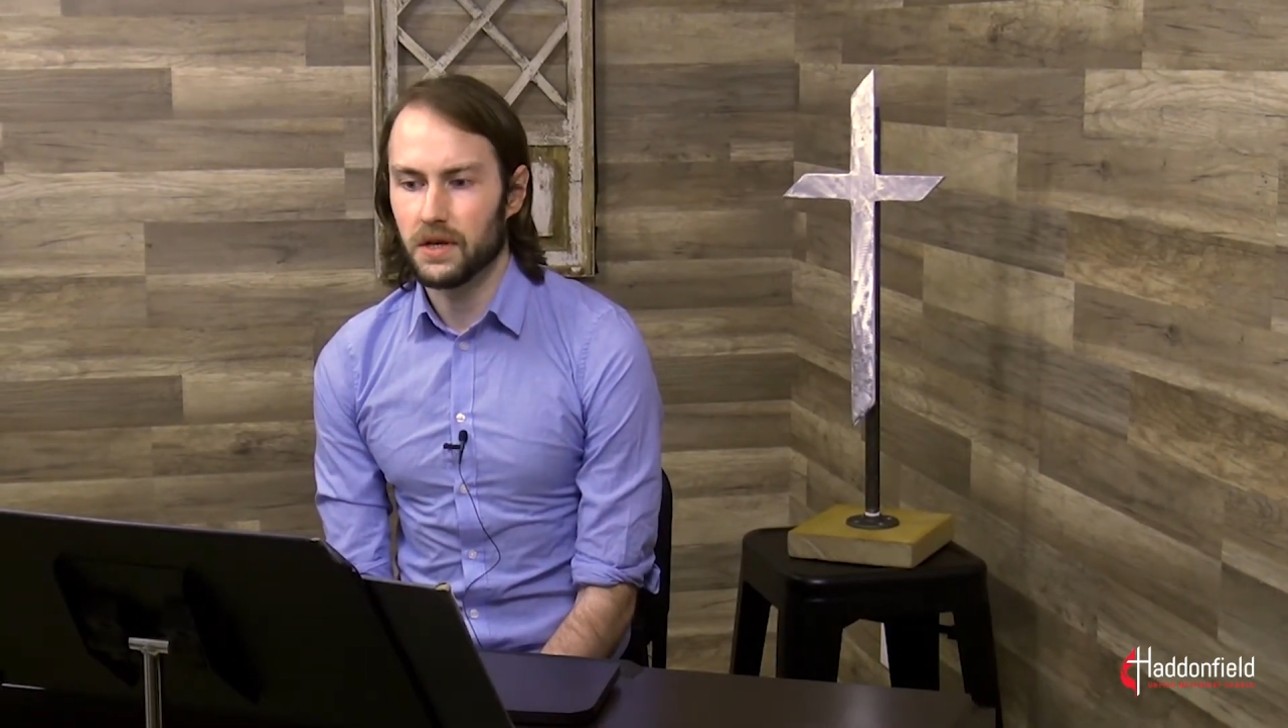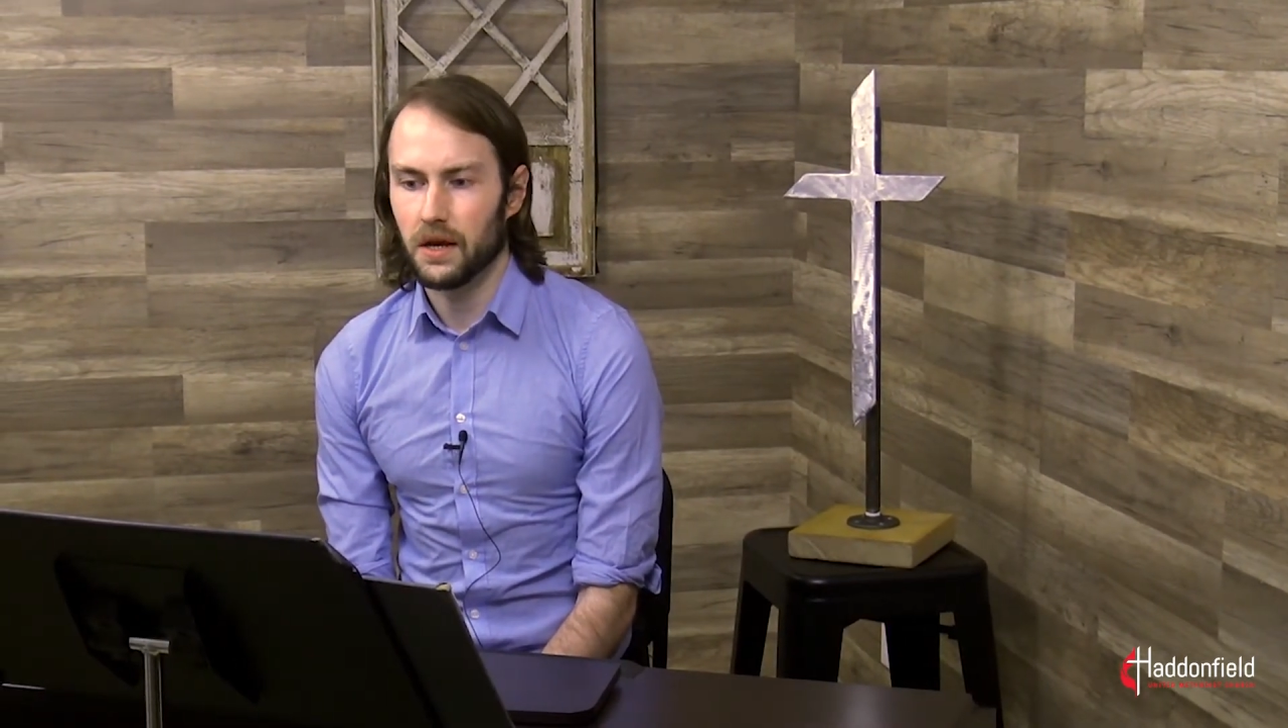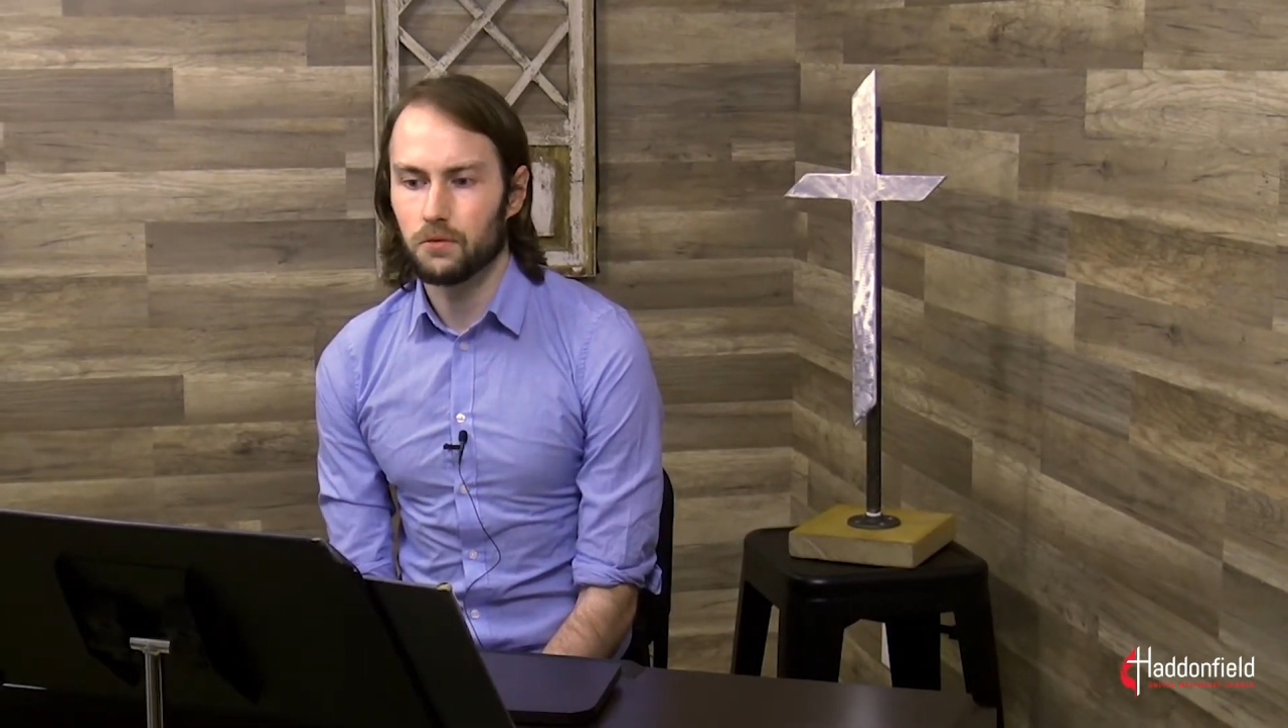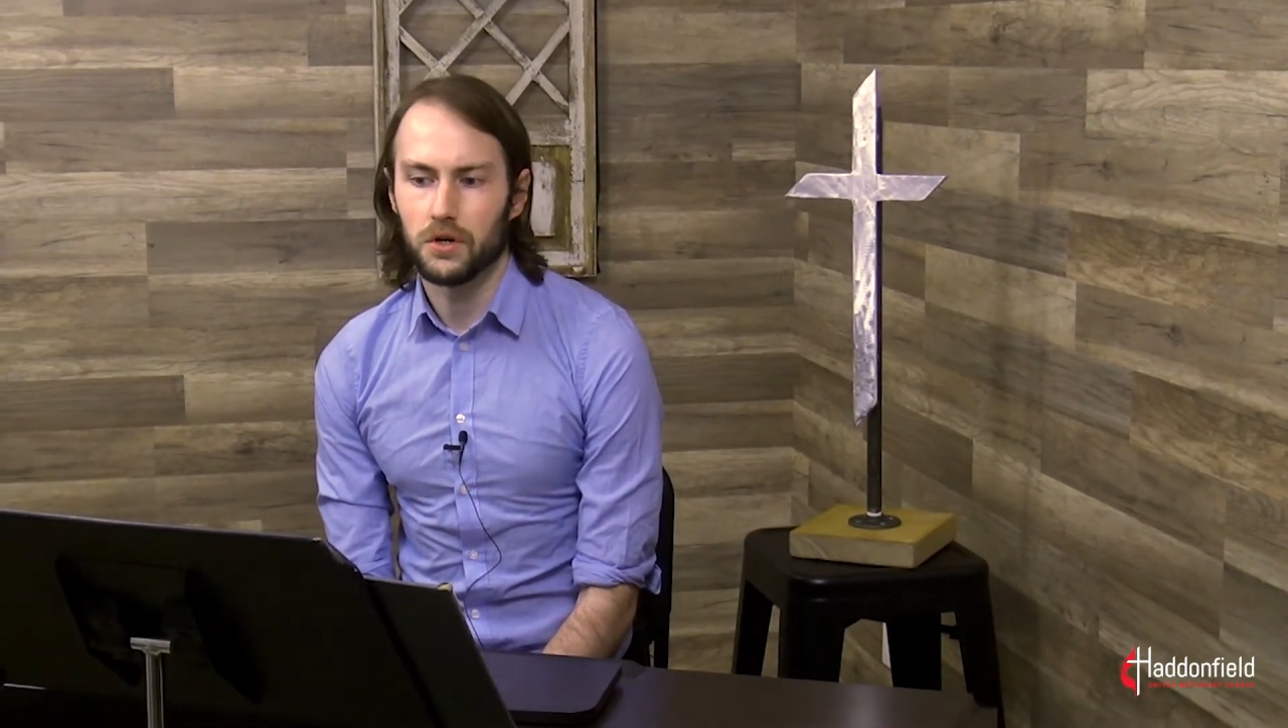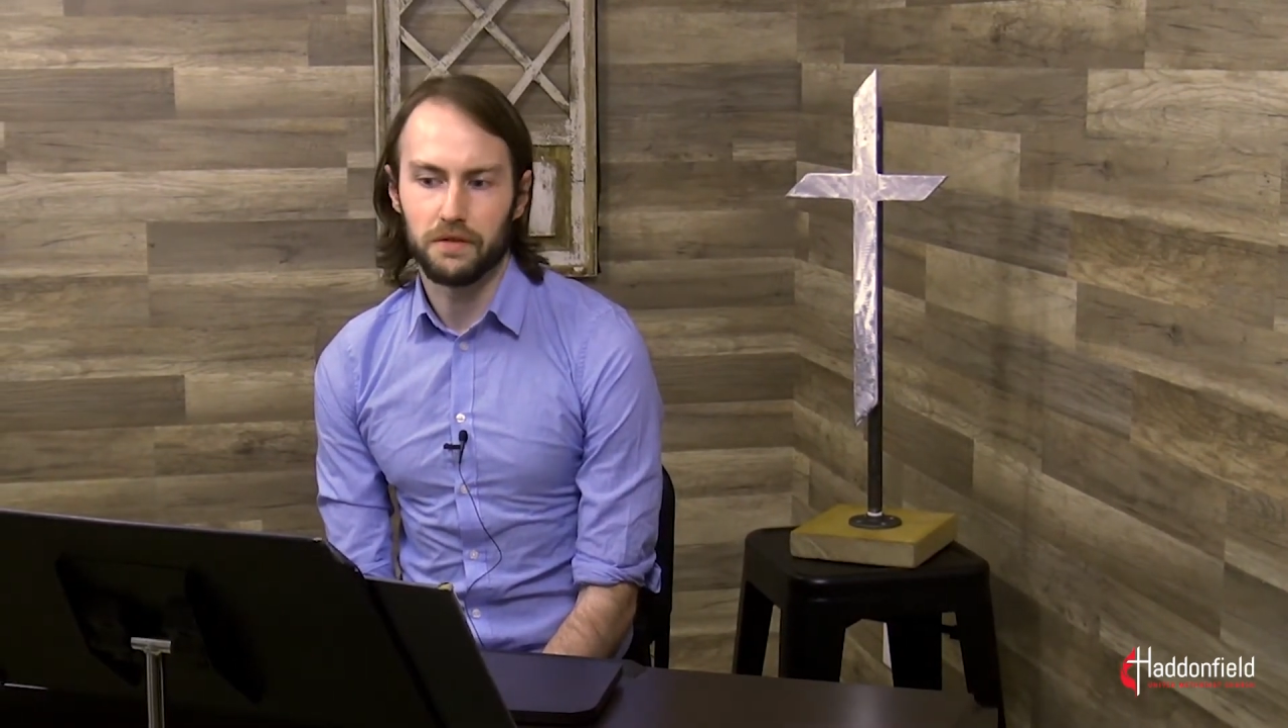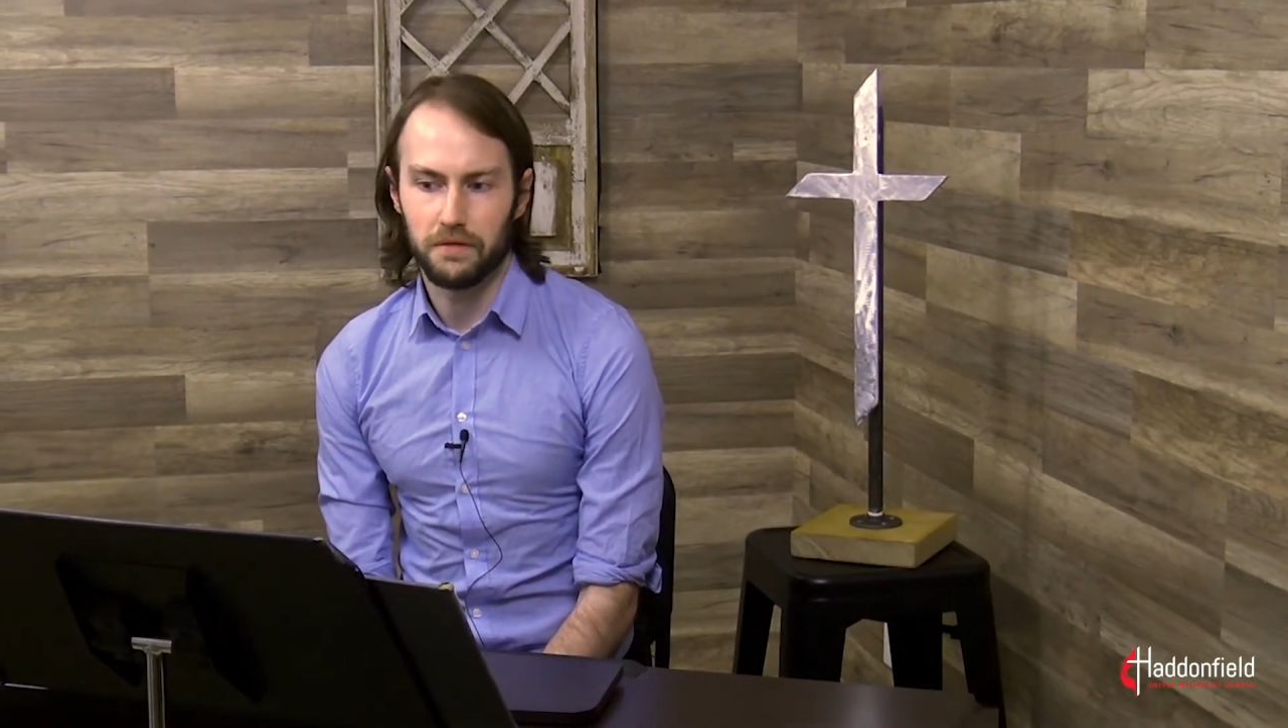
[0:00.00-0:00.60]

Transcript: can work